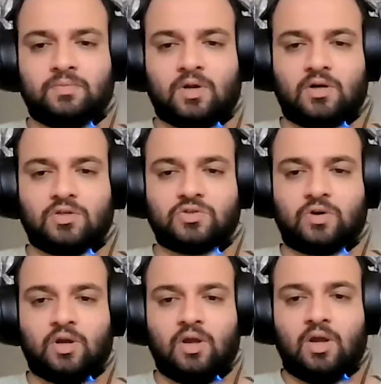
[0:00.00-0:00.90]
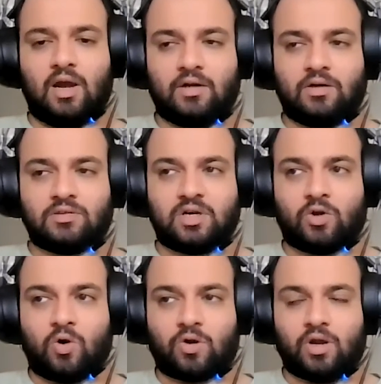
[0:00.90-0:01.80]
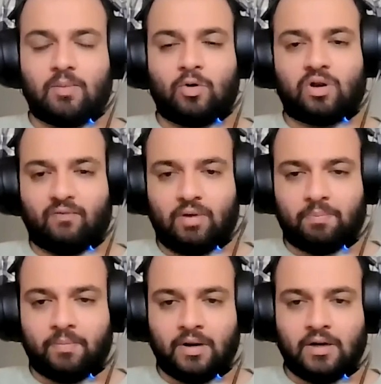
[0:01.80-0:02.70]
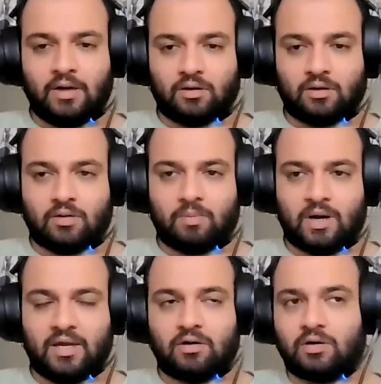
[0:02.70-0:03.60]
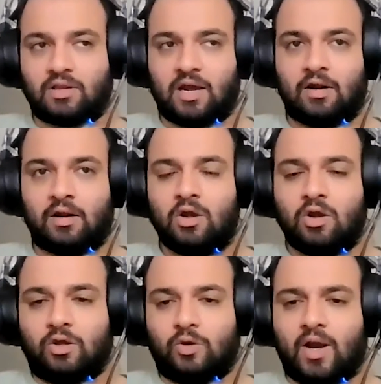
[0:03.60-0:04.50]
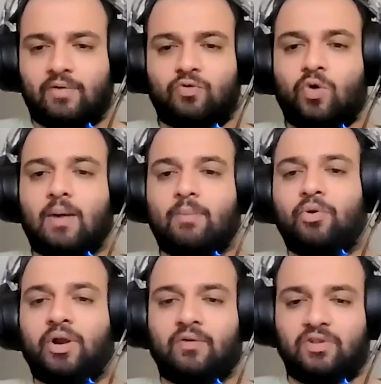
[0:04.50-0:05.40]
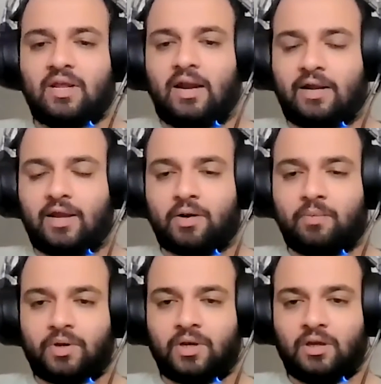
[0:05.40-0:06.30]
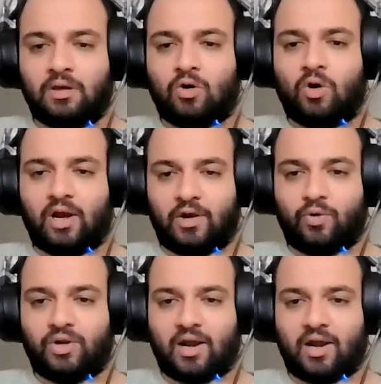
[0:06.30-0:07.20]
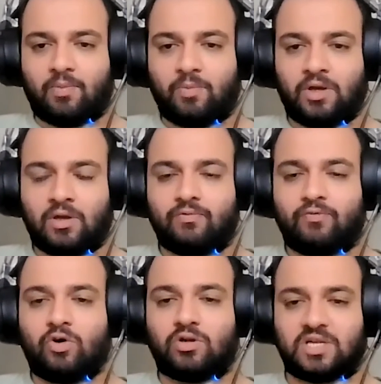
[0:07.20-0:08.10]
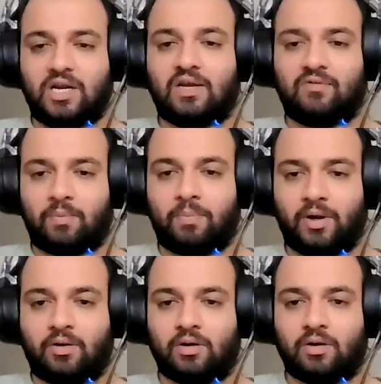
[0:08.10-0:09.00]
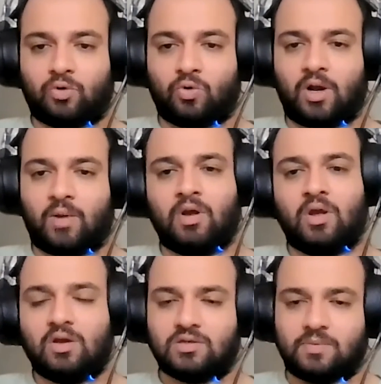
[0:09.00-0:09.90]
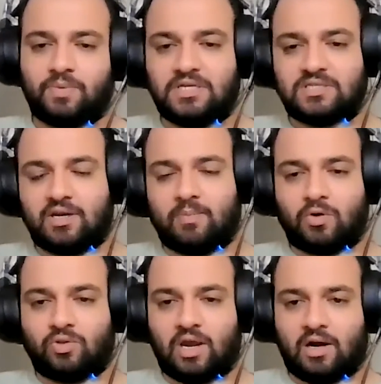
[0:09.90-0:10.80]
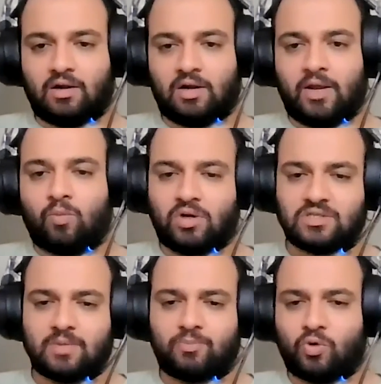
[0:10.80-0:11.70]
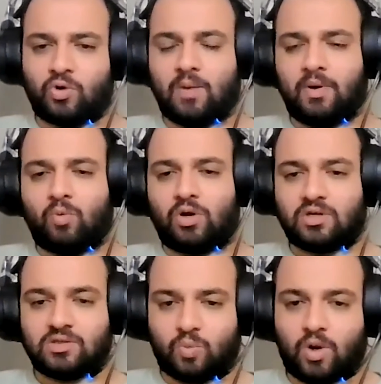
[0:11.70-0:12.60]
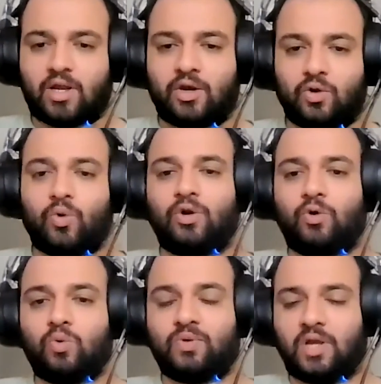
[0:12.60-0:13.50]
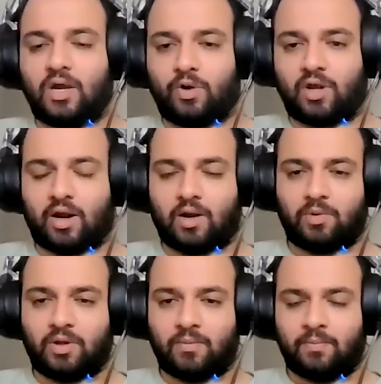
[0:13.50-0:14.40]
Understood. And so, talking about development, I heard that you have collaborated with an edtech company called IoT Academy for skill development program. So, please tell about that. Like, what is the program and what are you going to do with IoT Academy?